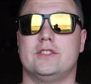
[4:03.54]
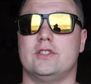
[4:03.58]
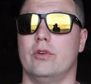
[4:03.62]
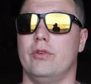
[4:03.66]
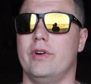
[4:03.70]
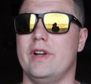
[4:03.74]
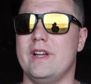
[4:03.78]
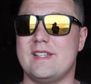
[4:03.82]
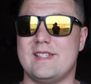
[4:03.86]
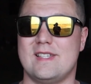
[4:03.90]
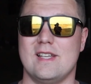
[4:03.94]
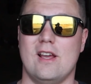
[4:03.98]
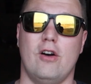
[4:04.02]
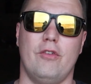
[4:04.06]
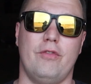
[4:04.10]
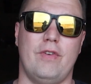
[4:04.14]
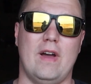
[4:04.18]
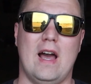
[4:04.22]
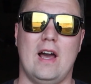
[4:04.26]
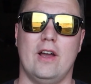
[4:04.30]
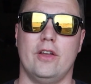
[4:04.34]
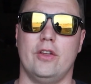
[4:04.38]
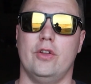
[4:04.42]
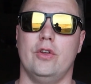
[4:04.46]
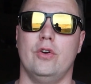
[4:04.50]
the resale
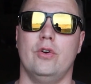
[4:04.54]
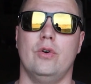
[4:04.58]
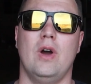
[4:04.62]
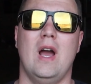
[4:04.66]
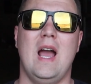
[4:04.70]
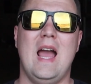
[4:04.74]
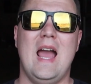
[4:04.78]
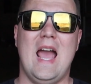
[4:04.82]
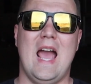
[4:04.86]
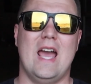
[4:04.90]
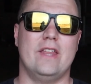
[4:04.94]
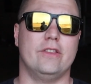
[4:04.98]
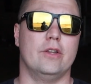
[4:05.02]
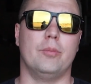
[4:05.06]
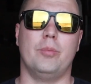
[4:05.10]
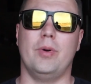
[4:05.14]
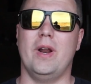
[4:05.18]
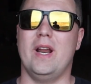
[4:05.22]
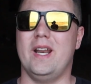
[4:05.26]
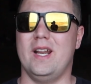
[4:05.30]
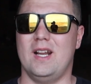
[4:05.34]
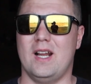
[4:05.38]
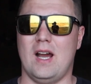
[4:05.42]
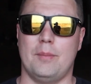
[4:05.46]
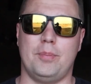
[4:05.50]
value and the
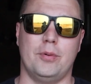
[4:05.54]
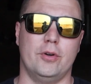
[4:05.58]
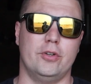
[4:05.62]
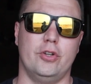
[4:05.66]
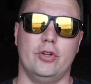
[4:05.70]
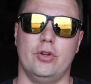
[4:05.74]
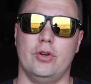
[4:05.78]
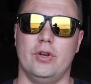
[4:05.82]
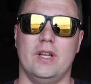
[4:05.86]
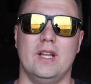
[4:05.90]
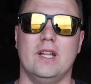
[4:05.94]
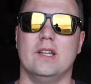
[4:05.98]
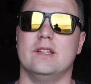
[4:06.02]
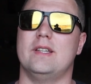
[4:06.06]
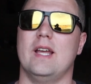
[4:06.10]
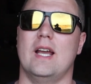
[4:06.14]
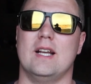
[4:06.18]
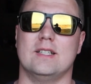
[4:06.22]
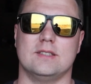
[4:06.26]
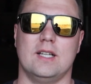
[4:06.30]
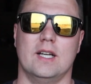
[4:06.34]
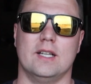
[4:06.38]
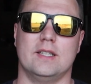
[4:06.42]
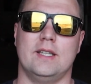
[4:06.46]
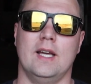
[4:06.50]
breeding opportunity and
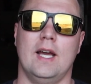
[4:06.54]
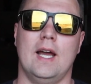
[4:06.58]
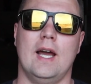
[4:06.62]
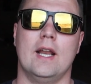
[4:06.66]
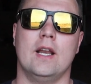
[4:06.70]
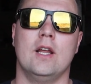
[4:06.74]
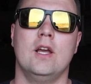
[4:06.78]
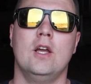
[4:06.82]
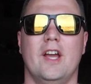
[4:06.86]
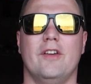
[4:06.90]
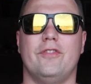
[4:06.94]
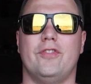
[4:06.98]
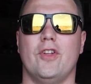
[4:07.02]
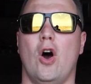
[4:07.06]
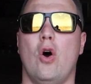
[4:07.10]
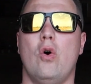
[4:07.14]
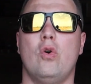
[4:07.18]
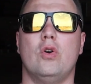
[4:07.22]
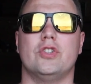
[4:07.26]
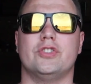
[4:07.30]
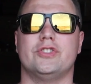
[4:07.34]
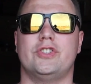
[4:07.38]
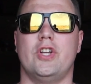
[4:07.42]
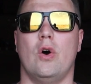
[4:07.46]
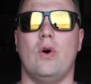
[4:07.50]
things like that. If the
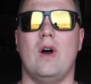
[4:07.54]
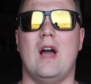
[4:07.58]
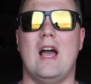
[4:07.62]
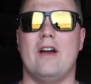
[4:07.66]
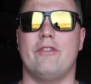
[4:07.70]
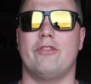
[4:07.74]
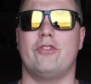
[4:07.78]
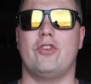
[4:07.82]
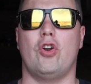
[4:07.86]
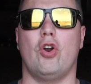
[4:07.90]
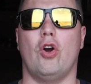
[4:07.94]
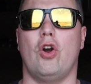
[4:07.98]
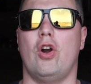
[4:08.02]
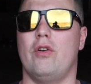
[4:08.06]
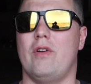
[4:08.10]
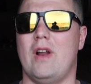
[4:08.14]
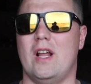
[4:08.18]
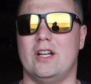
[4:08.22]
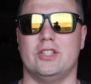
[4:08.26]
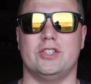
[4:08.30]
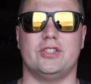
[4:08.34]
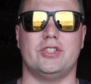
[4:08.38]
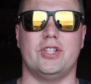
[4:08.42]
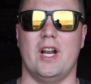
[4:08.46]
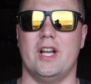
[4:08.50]
owners don't have current
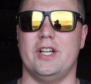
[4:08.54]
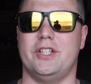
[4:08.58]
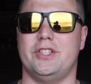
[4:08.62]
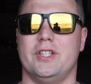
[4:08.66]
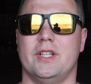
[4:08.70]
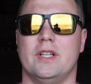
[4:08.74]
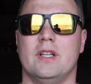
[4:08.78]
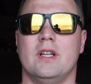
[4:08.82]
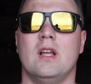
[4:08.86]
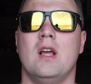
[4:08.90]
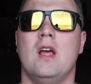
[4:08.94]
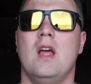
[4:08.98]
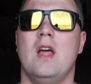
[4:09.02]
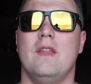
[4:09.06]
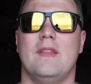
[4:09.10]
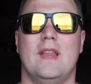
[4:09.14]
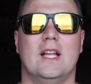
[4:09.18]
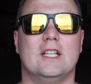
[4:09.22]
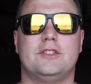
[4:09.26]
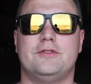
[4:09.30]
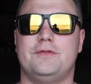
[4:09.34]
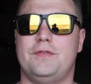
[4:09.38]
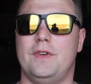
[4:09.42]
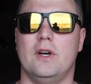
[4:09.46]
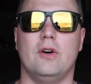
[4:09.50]
registration
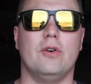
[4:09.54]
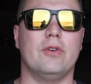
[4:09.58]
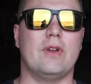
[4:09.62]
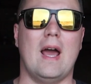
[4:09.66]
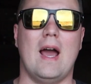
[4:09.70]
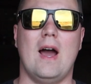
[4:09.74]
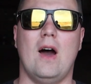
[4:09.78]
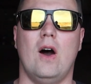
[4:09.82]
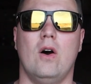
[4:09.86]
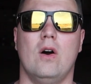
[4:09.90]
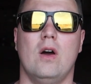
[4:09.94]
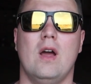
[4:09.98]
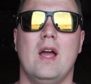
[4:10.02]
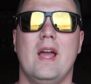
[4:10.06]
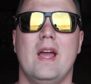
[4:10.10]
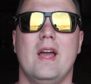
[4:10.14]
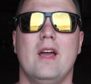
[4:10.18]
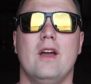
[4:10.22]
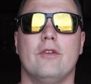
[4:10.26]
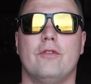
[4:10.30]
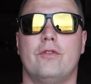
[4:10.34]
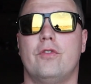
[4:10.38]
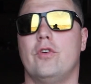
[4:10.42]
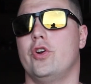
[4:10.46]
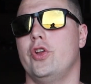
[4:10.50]
that's filled out
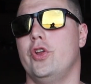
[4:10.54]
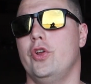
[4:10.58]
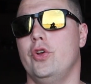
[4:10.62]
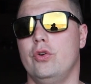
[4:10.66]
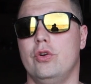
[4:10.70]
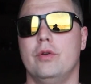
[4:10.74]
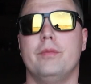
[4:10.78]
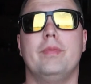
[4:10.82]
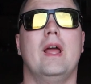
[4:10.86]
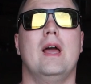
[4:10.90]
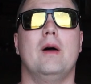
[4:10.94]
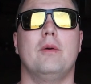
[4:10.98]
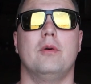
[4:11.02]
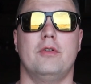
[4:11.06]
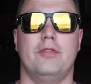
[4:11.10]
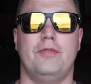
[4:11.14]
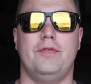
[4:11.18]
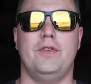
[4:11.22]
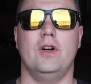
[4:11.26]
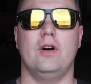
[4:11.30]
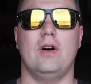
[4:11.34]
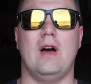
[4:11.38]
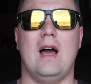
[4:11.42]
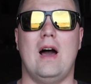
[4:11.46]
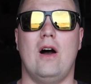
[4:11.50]
for you to be able to
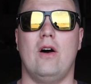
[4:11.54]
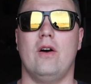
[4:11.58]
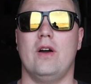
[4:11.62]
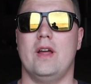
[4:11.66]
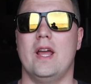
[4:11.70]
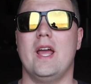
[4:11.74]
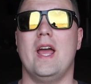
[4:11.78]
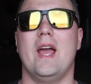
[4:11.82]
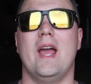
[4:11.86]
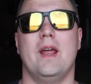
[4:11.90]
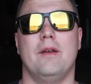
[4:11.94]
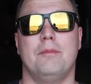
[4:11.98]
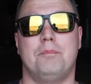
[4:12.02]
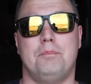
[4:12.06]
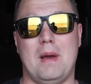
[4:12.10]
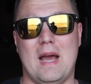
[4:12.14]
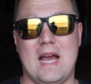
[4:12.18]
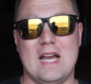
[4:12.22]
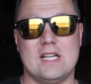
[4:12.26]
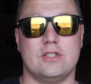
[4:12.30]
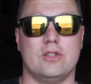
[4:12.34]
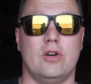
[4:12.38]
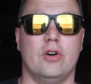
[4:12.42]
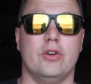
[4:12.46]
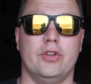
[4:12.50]
fill out and
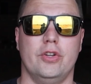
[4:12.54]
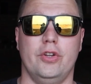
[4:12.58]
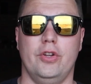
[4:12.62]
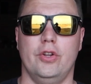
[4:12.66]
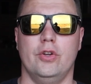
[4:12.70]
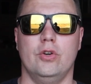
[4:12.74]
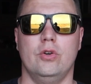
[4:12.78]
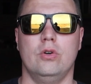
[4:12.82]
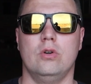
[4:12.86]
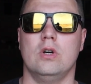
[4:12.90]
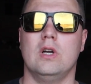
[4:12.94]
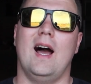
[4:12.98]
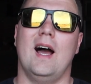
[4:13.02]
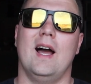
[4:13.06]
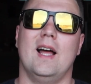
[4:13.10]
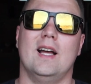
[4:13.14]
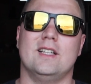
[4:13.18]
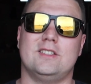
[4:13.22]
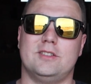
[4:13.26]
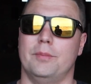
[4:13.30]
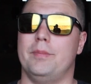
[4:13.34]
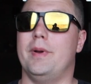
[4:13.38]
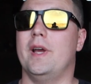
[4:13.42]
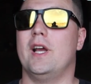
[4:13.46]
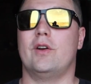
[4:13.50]
pass on to you,
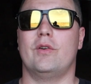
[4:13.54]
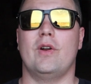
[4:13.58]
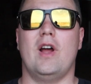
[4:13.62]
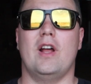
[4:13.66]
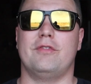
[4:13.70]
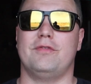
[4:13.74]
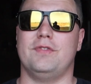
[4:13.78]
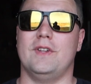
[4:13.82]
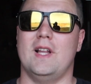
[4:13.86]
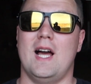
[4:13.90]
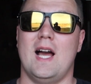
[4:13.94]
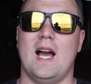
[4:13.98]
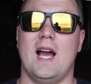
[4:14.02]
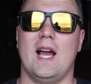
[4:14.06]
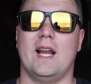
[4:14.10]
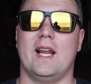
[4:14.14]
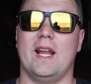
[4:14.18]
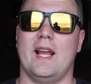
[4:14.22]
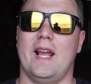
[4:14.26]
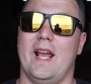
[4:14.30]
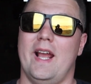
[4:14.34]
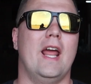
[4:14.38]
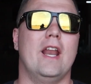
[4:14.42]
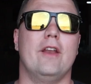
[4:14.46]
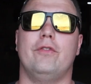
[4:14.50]
that's a big red flag.
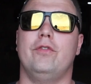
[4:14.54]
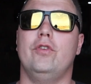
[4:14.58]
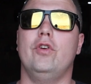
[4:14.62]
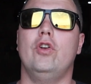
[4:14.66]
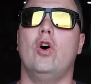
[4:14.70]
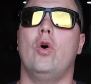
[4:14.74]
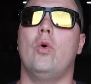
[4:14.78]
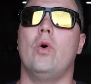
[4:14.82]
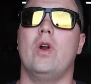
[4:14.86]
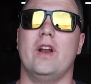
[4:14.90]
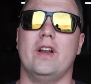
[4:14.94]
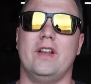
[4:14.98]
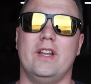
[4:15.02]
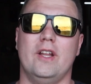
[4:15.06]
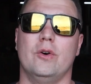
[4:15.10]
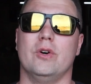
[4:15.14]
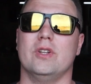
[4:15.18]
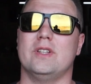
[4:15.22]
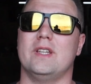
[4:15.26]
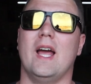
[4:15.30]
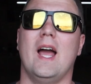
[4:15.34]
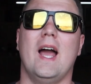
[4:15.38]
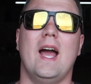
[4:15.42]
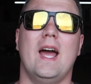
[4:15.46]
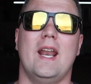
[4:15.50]
And if you don't want to deal
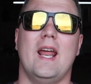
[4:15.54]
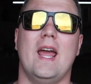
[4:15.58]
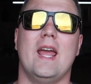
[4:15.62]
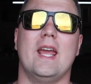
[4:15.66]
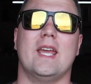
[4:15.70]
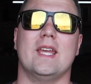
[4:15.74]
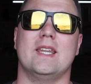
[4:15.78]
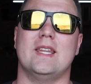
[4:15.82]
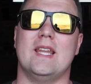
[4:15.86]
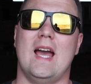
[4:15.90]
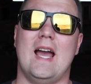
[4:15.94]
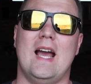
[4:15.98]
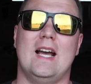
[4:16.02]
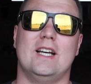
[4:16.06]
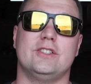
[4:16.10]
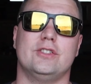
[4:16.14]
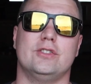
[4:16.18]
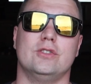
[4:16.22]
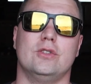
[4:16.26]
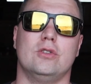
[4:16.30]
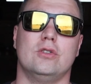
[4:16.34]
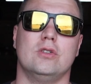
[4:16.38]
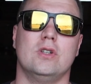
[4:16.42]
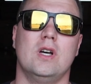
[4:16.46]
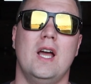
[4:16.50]
with the headache and the
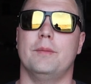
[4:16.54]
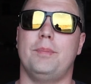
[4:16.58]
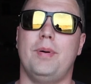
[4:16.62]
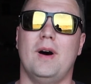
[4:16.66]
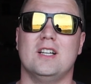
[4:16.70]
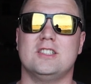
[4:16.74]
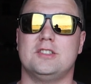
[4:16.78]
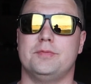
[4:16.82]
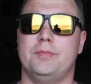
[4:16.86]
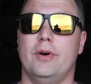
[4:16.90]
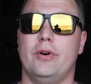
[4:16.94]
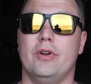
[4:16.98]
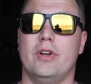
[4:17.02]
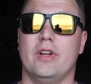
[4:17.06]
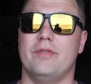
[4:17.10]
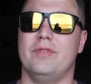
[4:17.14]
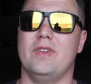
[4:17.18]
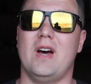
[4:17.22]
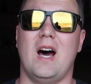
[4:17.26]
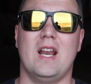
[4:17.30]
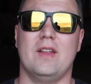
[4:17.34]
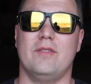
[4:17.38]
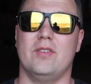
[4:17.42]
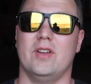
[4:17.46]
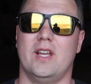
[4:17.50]
hassle, the possibility of
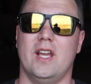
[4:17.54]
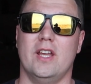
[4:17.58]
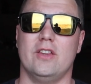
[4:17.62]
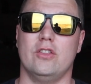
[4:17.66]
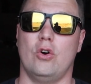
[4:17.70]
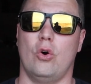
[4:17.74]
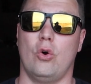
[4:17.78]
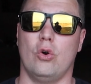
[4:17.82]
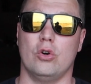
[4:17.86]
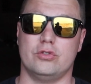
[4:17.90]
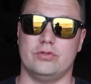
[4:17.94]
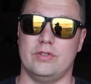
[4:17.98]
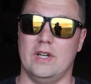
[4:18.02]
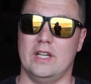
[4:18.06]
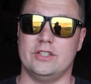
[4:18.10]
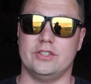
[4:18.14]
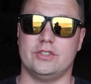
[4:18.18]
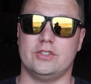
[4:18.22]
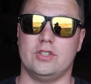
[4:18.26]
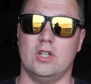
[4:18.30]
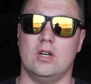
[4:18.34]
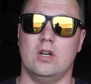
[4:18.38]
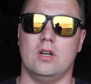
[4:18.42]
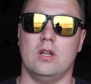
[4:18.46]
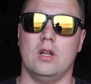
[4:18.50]
not even getting the horse
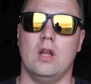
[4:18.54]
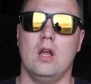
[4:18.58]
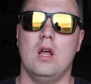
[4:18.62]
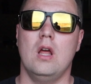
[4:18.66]
registered,